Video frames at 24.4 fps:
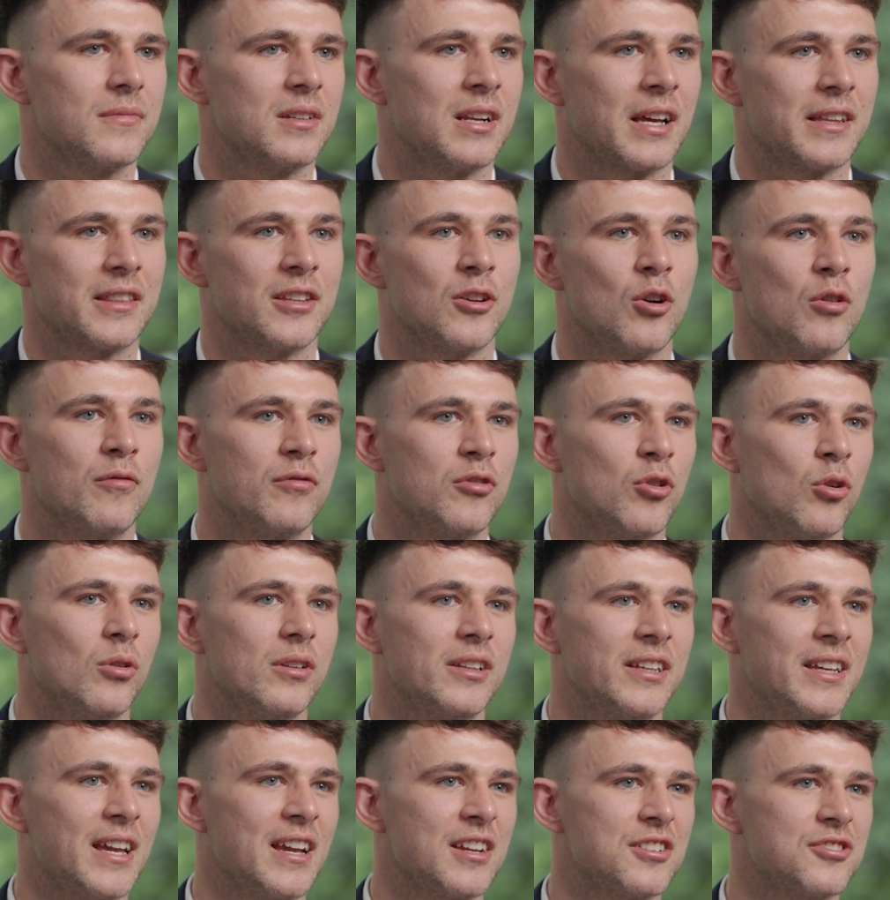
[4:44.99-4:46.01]
like the overall
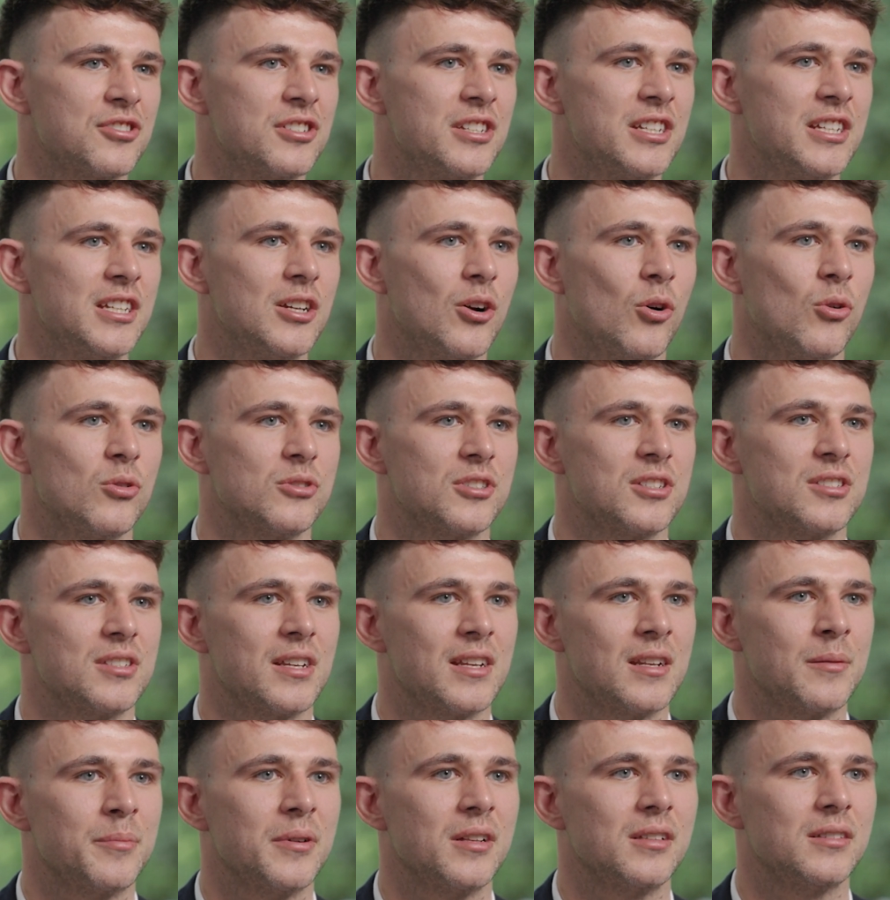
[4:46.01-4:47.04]
ESG or
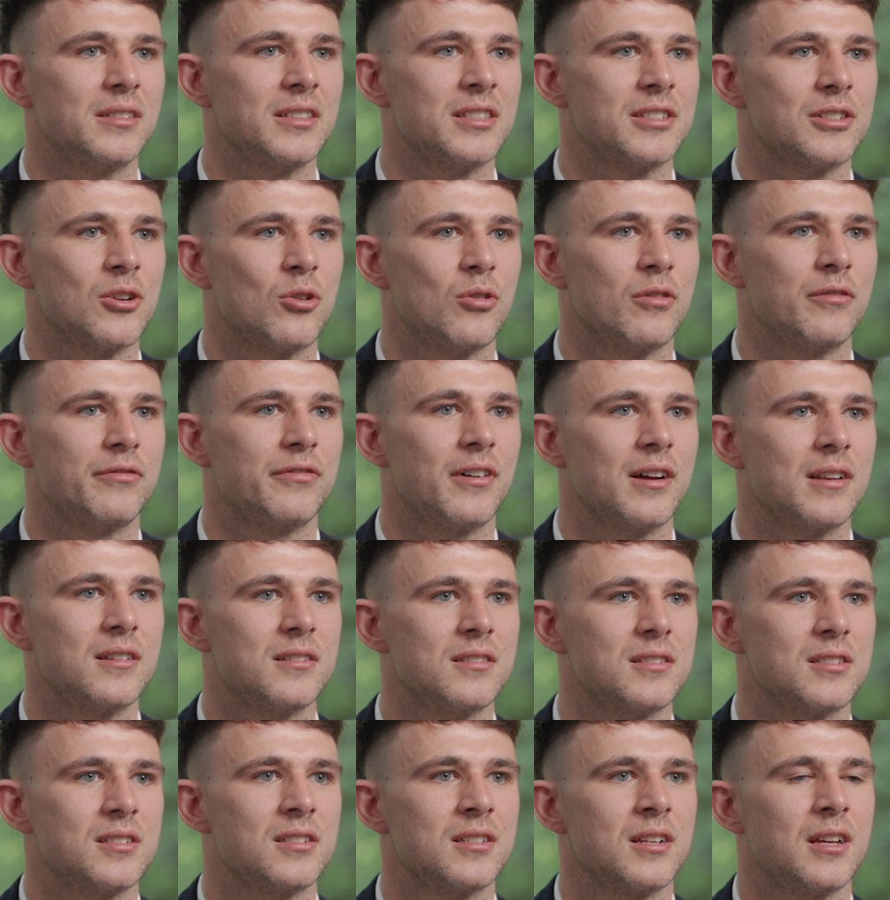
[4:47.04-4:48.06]
sustainability score of
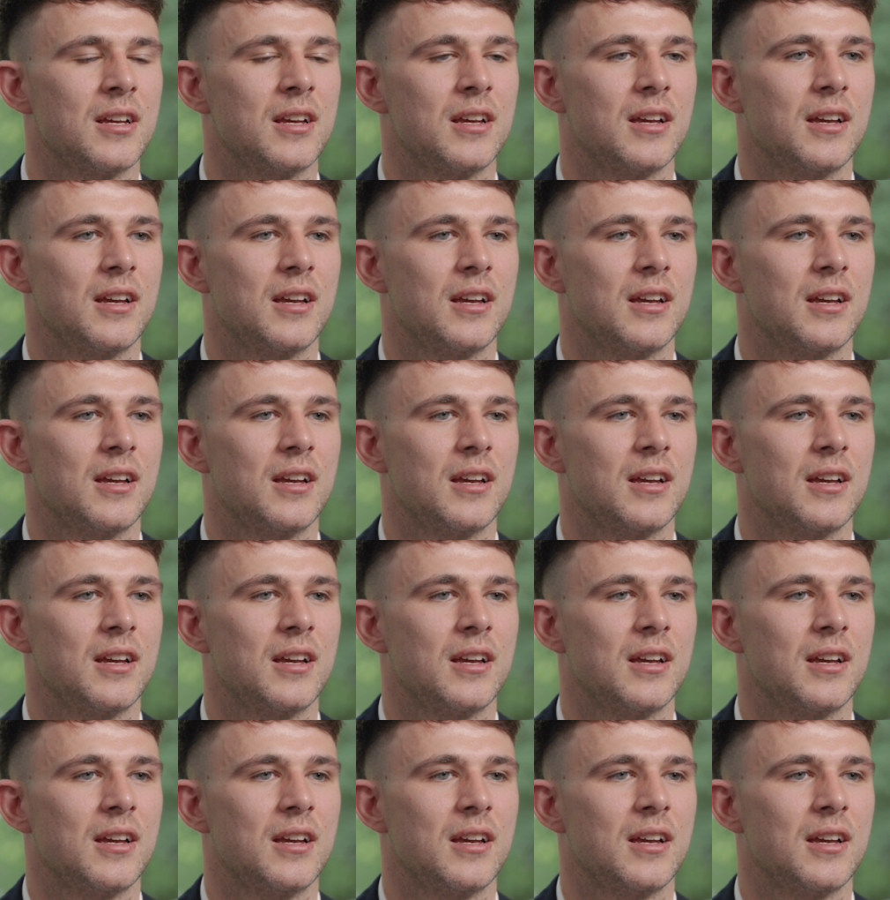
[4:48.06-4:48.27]
funds,